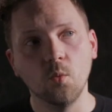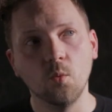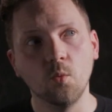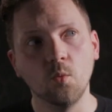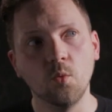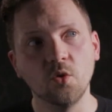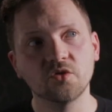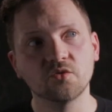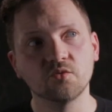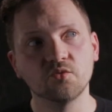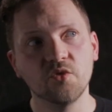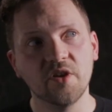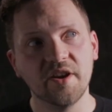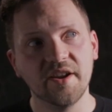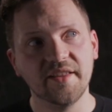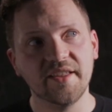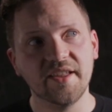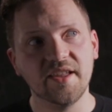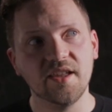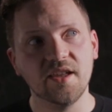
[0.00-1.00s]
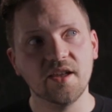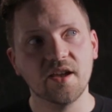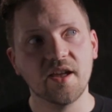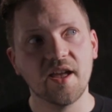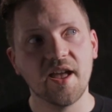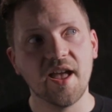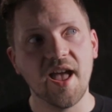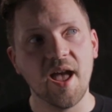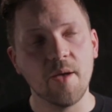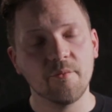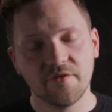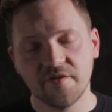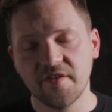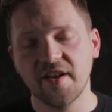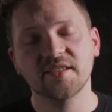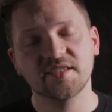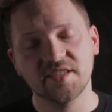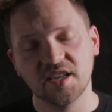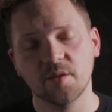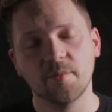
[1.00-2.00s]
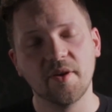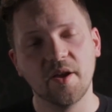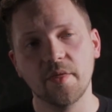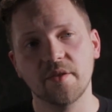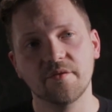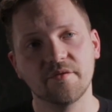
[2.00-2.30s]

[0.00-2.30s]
was really emphatic about